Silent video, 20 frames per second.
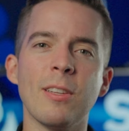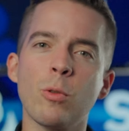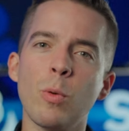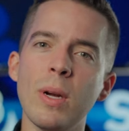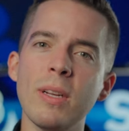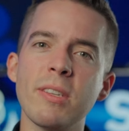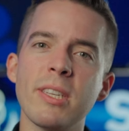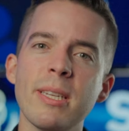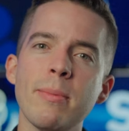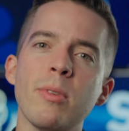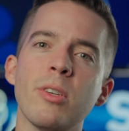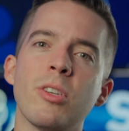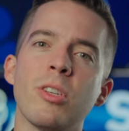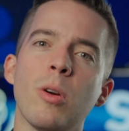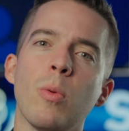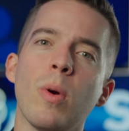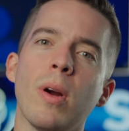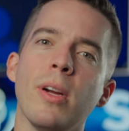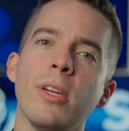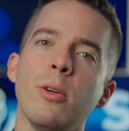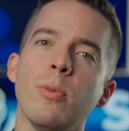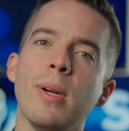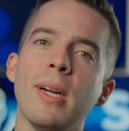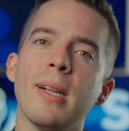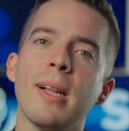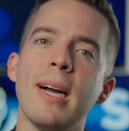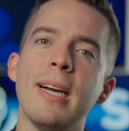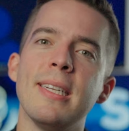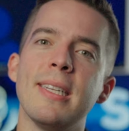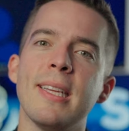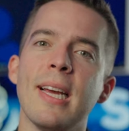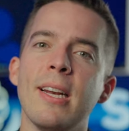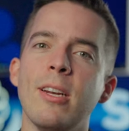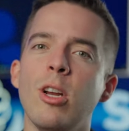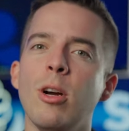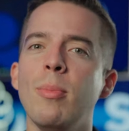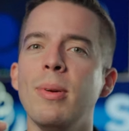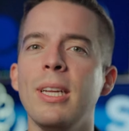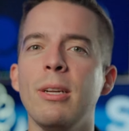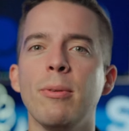It's quite similar to where you realize that
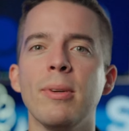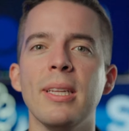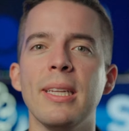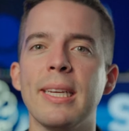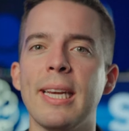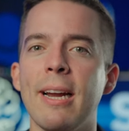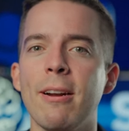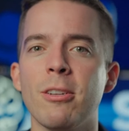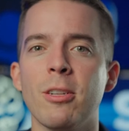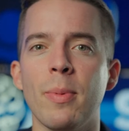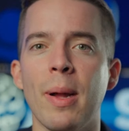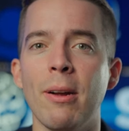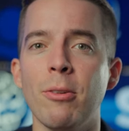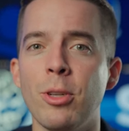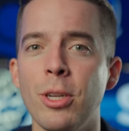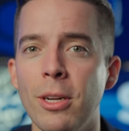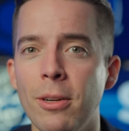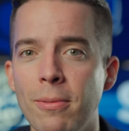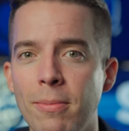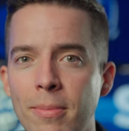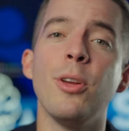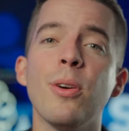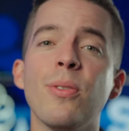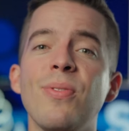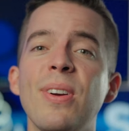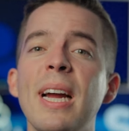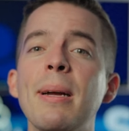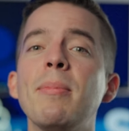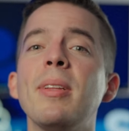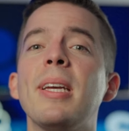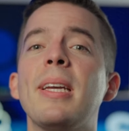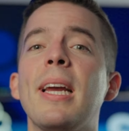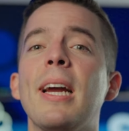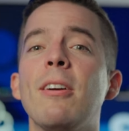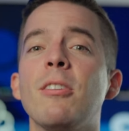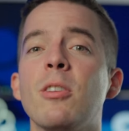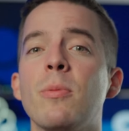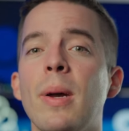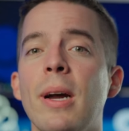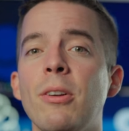nobody really cares about you. Your family
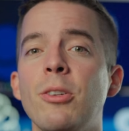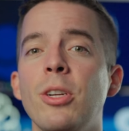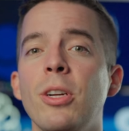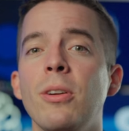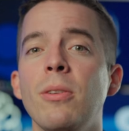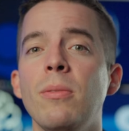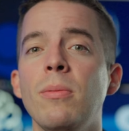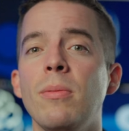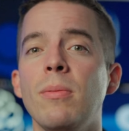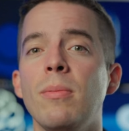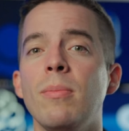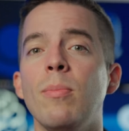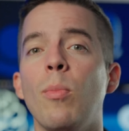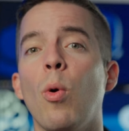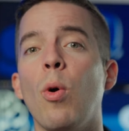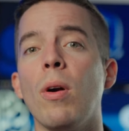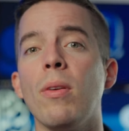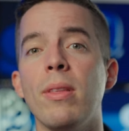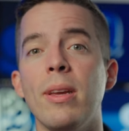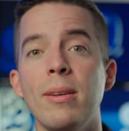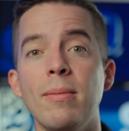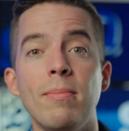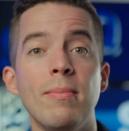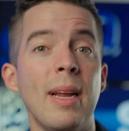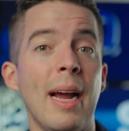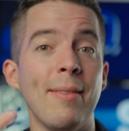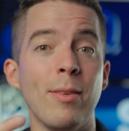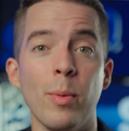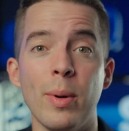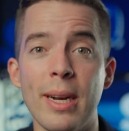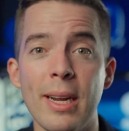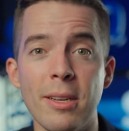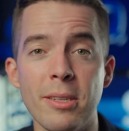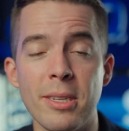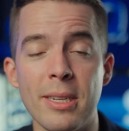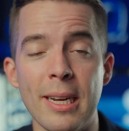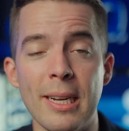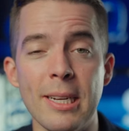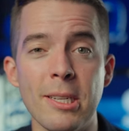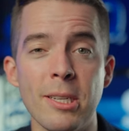cares about you more than everyone else
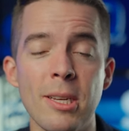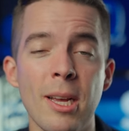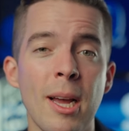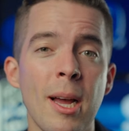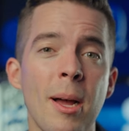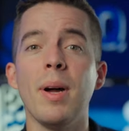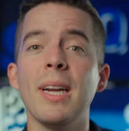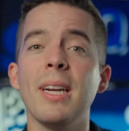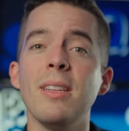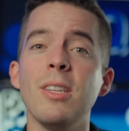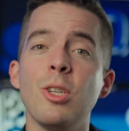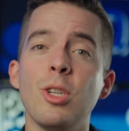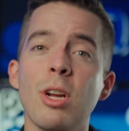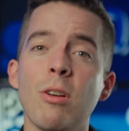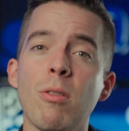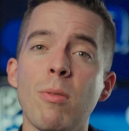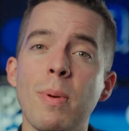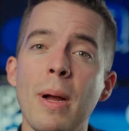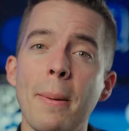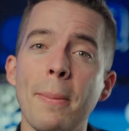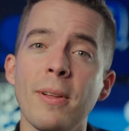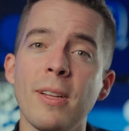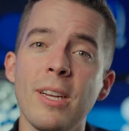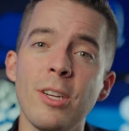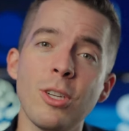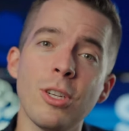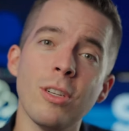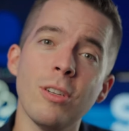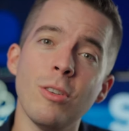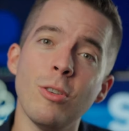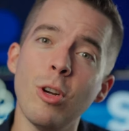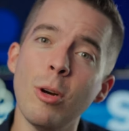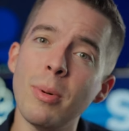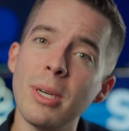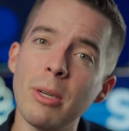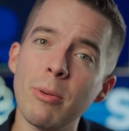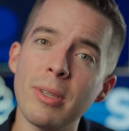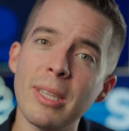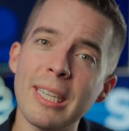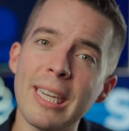does, but in the general population,
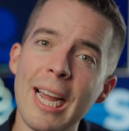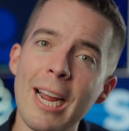nobody really